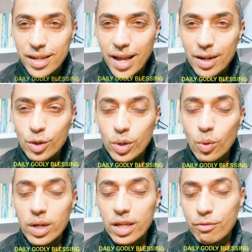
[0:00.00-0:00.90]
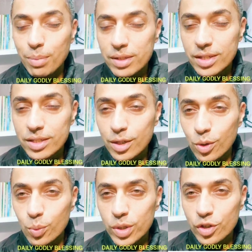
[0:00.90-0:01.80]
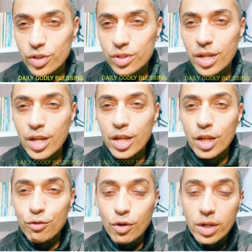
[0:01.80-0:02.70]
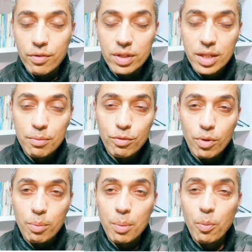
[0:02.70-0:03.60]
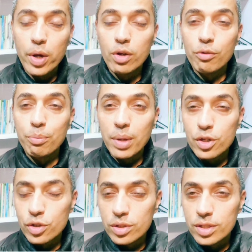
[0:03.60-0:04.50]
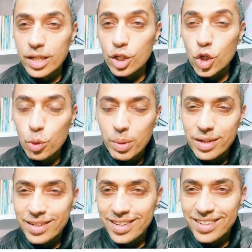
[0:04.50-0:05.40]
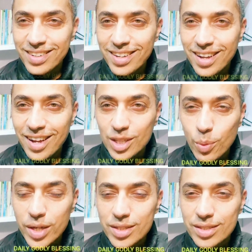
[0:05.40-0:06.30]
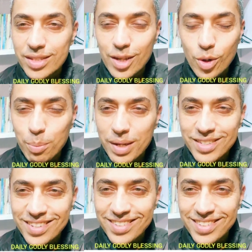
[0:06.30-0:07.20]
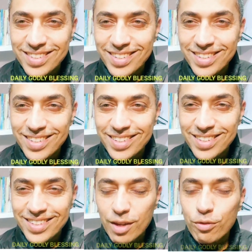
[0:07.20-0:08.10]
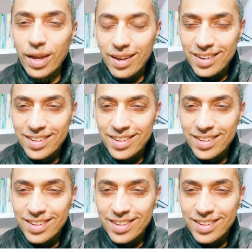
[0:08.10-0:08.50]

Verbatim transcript: And you can only give blessings and good wishes if you're giving them from a point of patience and humility. Otherwise, they are not blessings, they are fake.